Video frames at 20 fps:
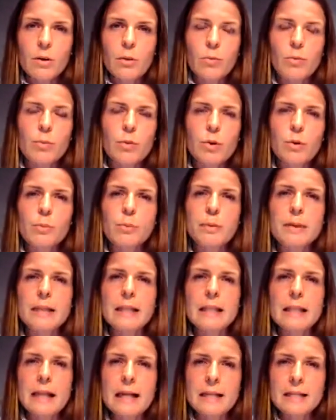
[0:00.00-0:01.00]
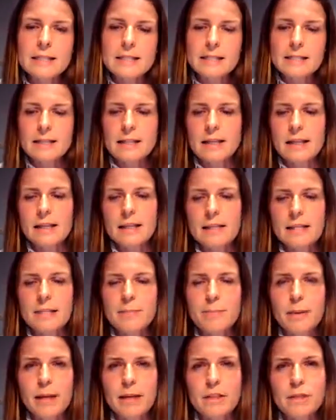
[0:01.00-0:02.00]
would be less than
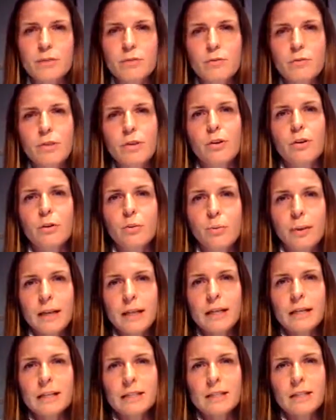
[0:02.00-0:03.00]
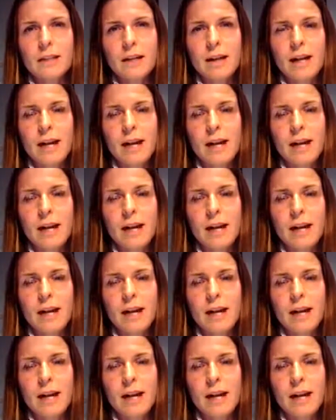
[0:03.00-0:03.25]
expected for their weight